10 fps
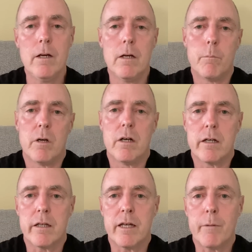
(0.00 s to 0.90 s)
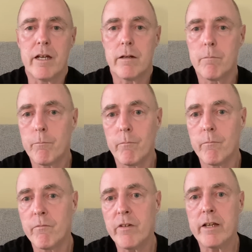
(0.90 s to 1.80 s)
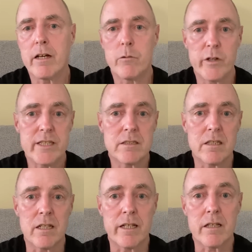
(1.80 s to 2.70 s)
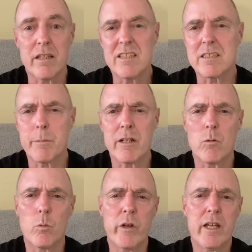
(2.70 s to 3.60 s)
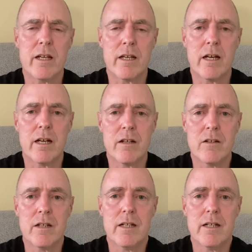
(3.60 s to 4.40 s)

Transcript: But he made a video recently, I think it's about a week ago,